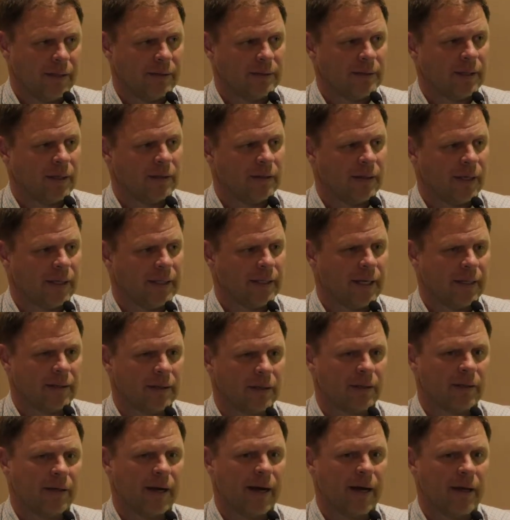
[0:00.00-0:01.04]
sunlight on the
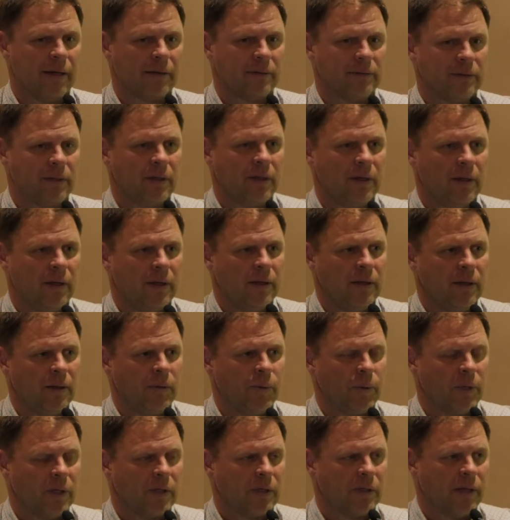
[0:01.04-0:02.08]
ground.
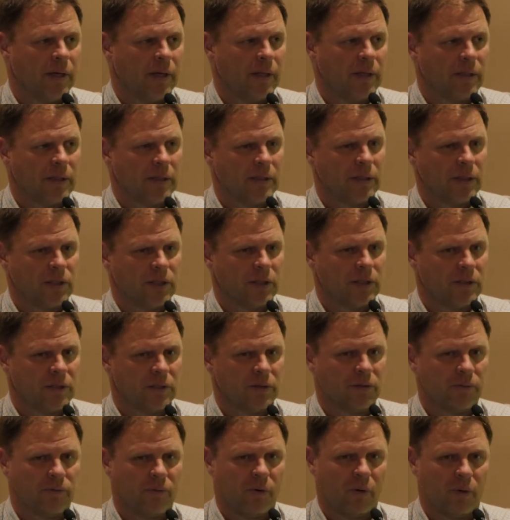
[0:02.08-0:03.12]
We create
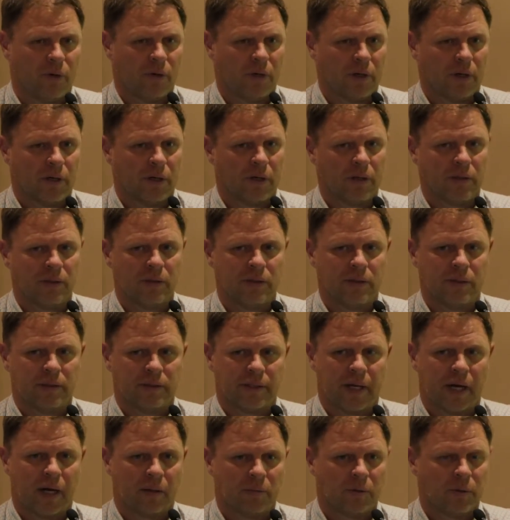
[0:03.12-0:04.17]
conditions for
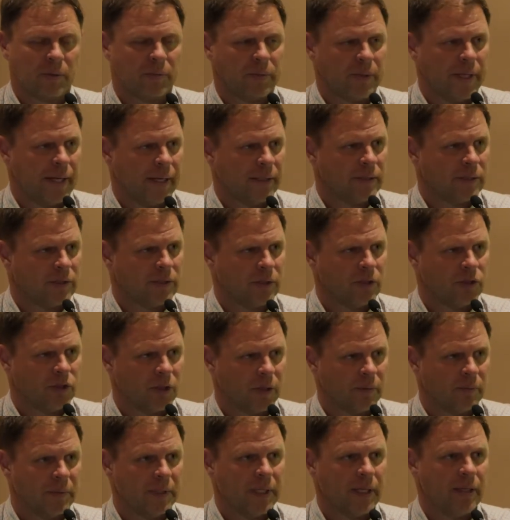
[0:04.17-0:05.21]
desirable plants to
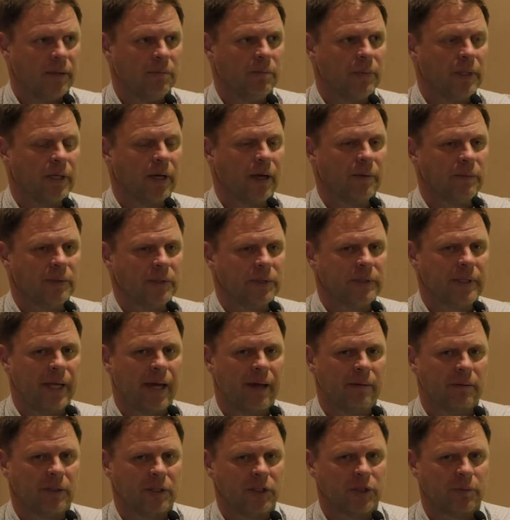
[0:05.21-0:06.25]
germinate, become
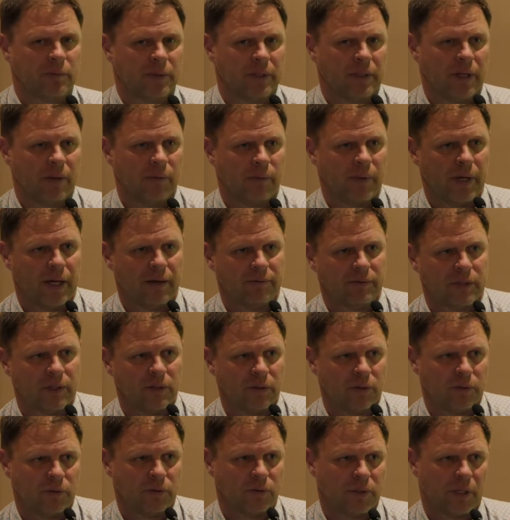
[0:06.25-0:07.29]
established, but then we have to
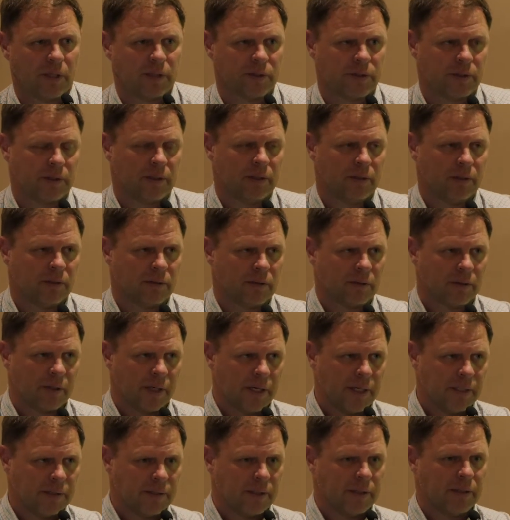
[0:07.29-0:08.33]
use our skilled
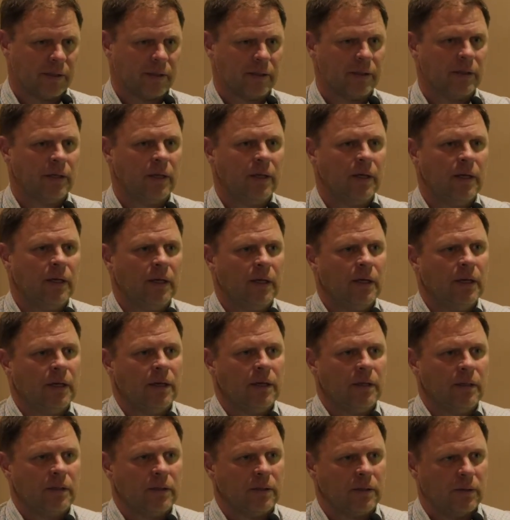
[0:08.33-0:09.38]
grazing
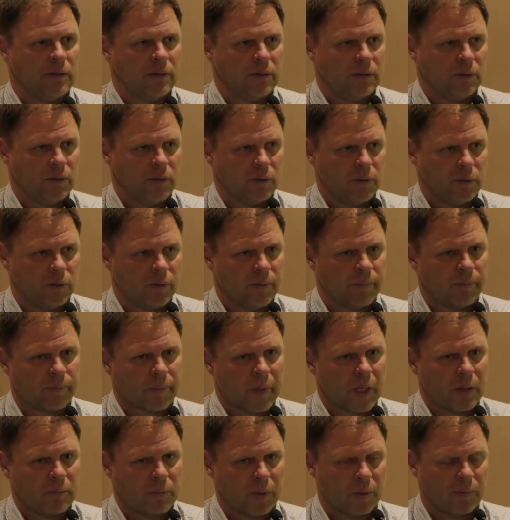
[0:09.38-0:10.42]
to
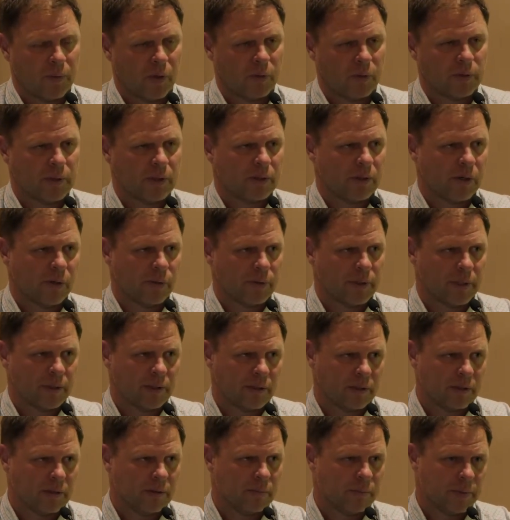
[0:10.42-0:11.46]
promote the growth of the
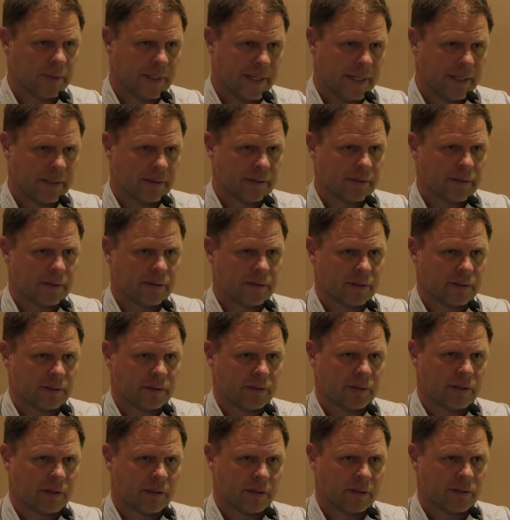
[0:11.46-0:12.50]
good plants and
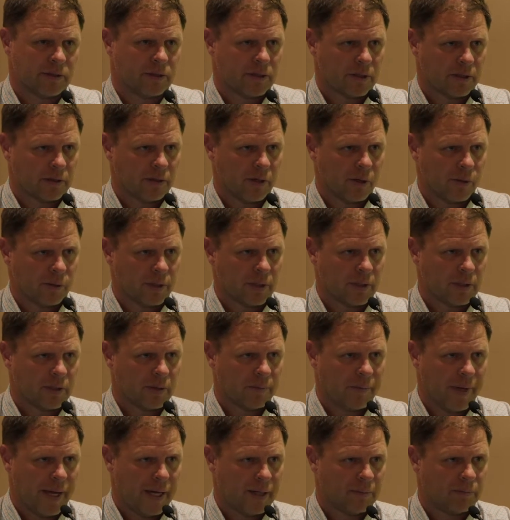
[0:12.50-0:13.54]
discourage the growth of the
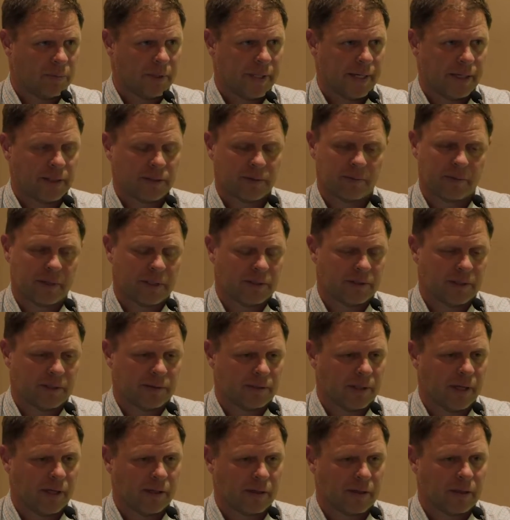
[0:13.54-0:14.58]
bad plants, because it's
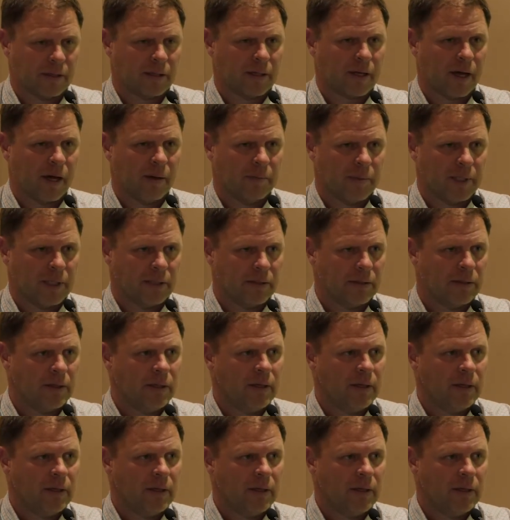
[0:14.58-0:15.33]
all going to come in